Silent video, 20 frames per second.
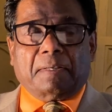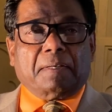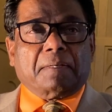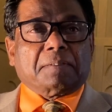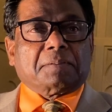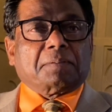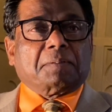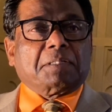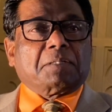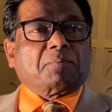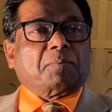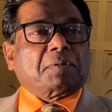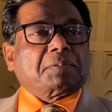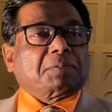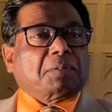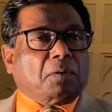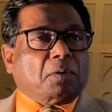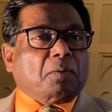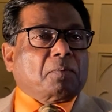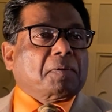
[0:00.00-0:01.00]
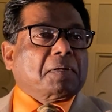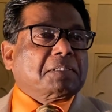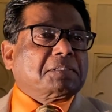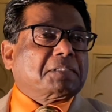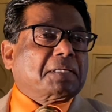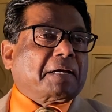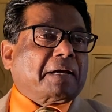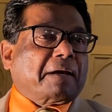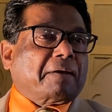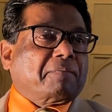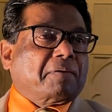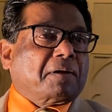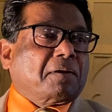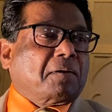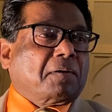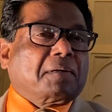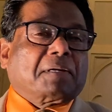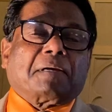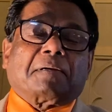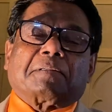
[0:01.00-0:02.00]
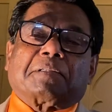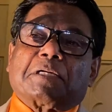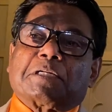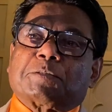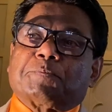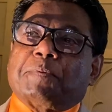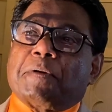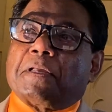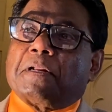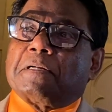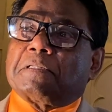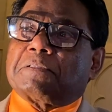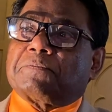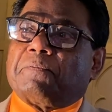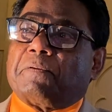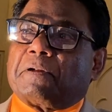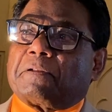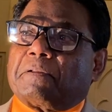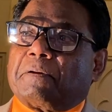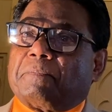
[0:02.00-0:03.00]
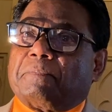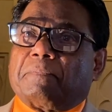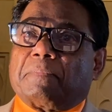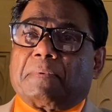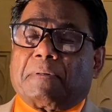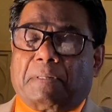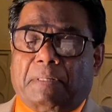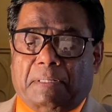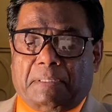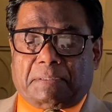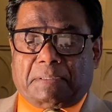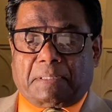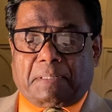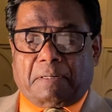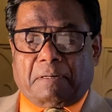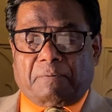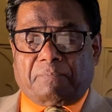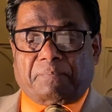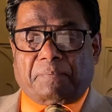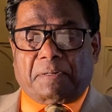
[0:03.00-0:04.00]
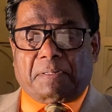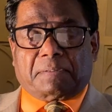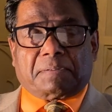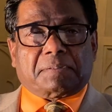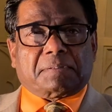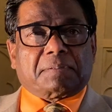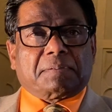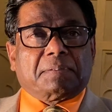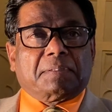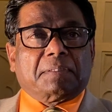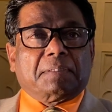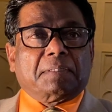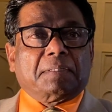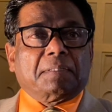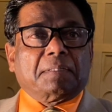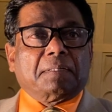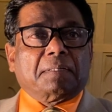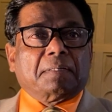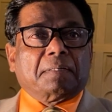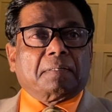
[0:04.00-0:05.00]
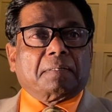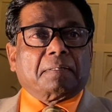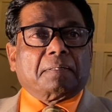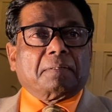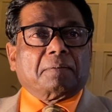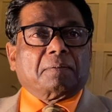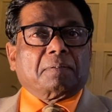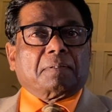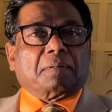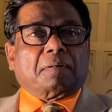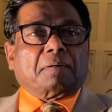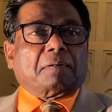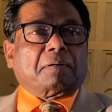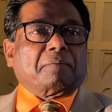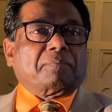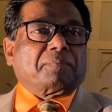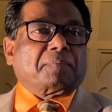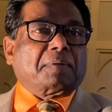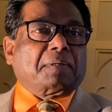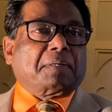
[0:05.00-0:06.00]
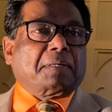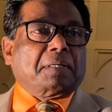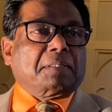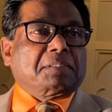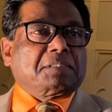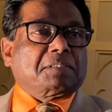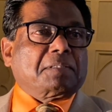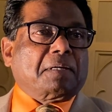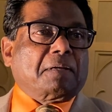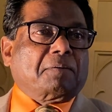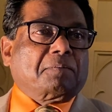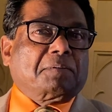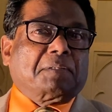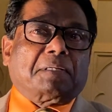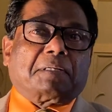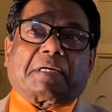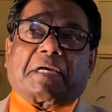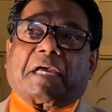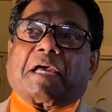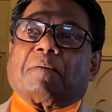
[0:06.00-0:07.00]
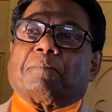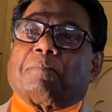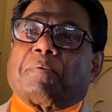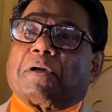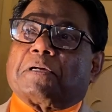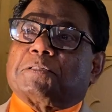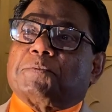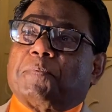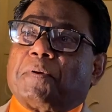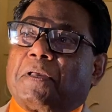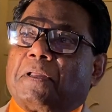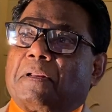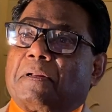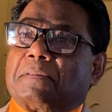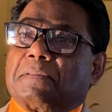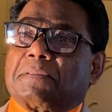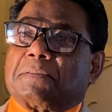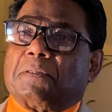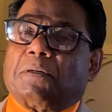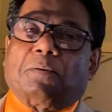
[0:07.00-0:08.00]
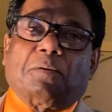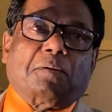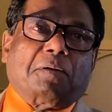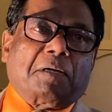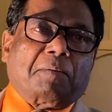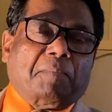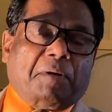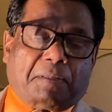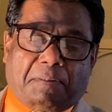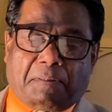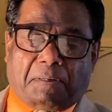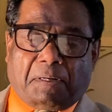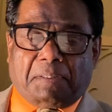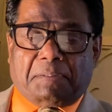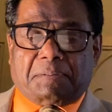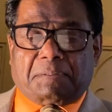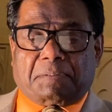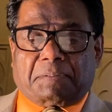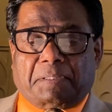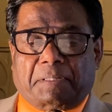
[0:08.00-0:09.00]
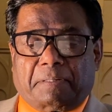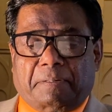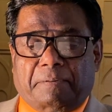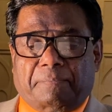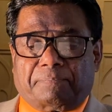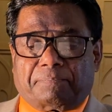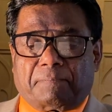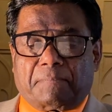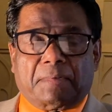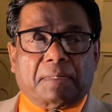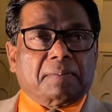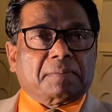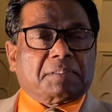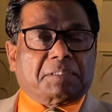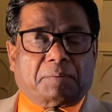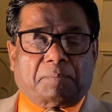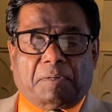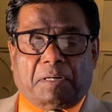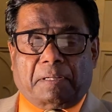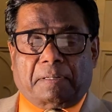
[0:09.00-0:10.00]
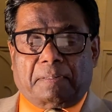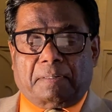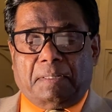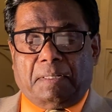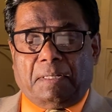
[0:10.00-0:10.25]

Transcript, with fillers: So it was always a heaven on earth experience for them at the conference. A lot of kids love that camp experience. Oh, I met Christ there. Similar.